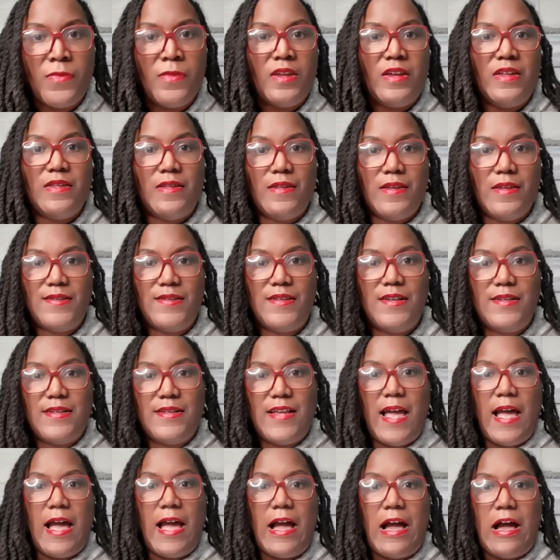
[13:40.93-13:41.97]
This is
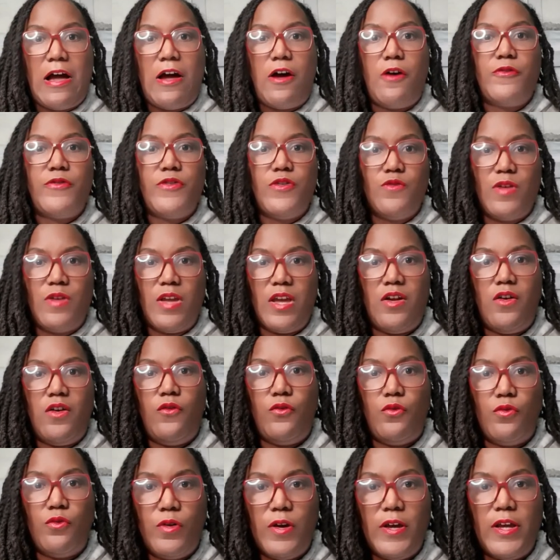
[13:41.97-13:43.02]
how you can
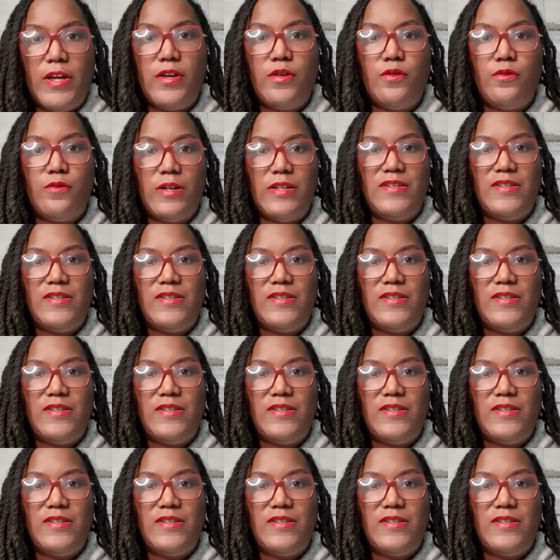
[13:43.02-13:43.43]
avoid going